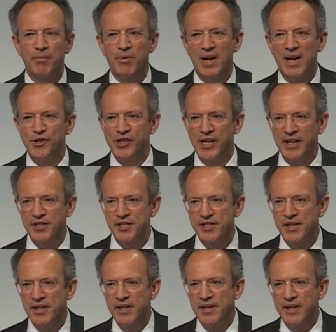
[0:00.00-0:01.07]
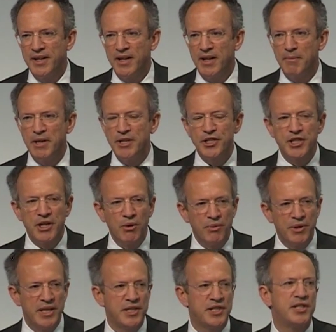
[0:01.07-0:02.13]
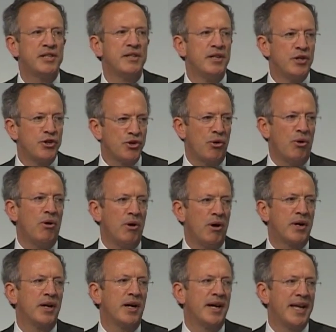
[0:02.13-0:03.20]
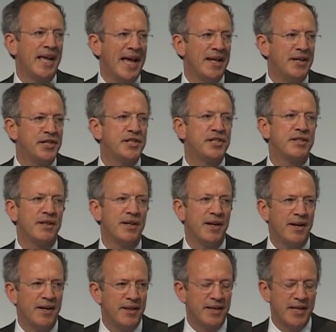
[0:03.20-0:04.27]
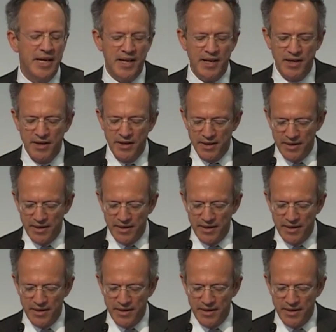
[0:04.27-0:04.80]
projects. And so this talk against the